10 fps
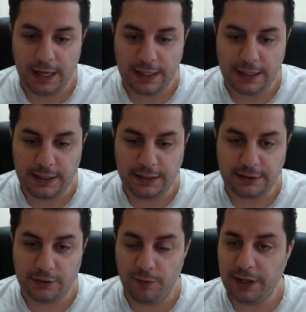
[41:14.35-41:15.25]

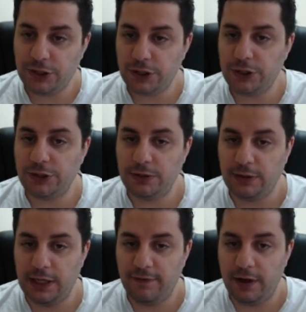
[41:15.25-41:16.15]
so make sure to
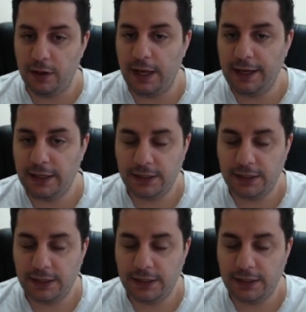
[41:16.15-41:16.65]
give it a like,